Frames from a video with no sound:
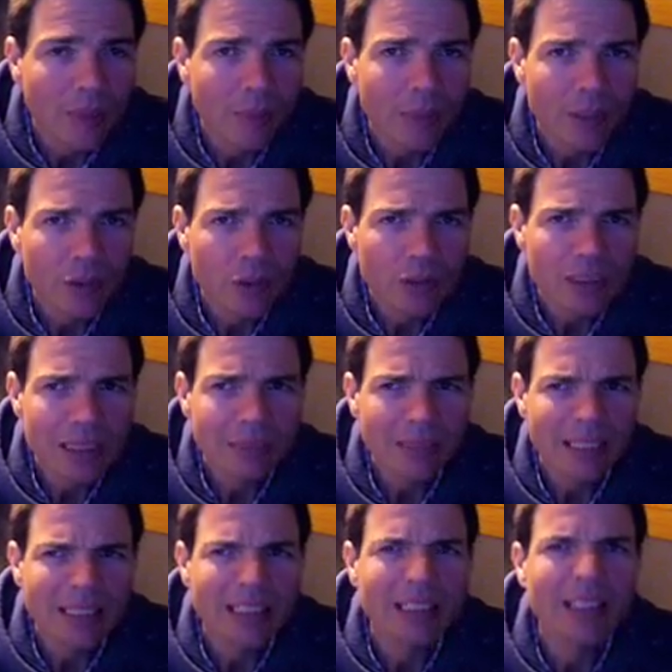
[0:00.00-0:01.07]
but do
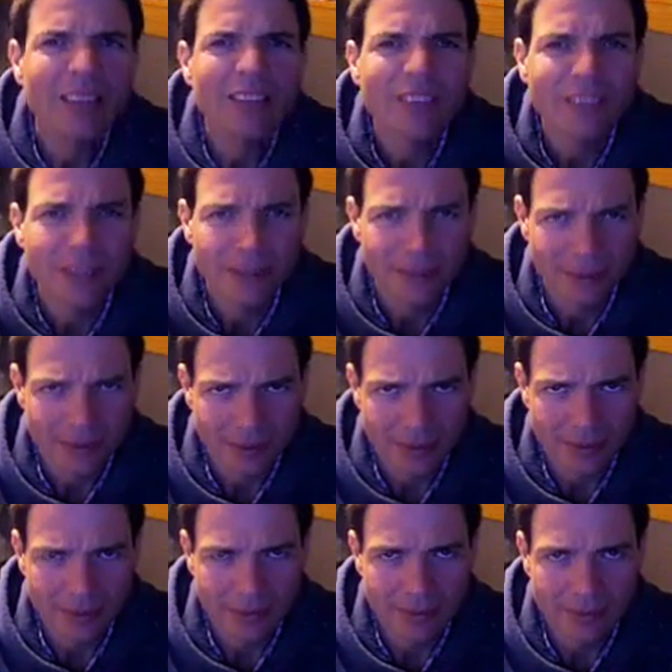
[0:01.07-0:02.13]
something different
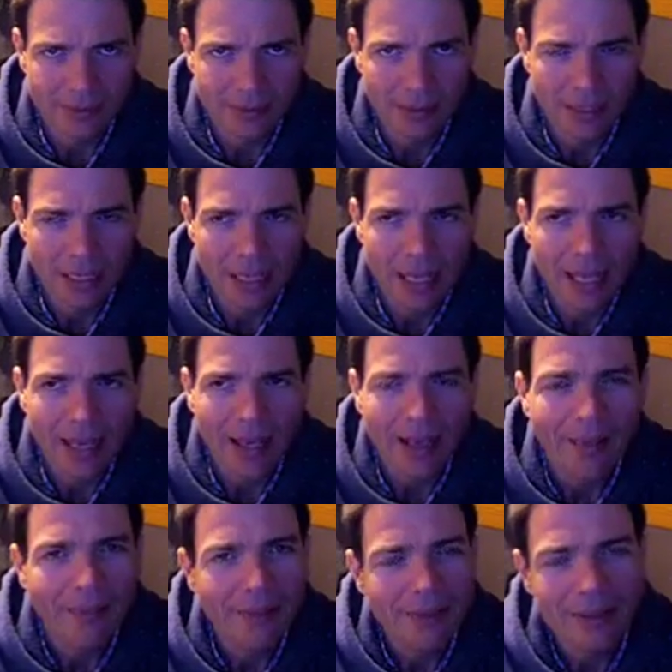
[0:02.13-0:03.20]

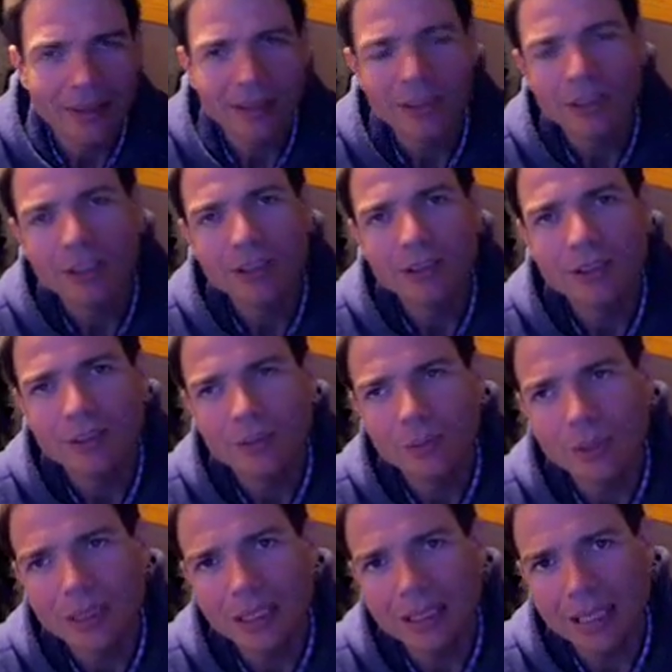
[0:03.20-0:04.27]
and then learn
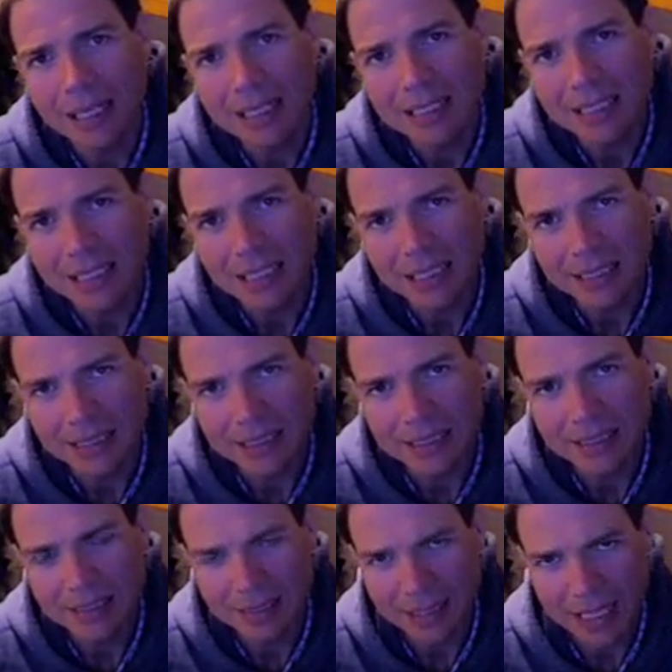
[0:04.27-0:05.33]
what the lesson is.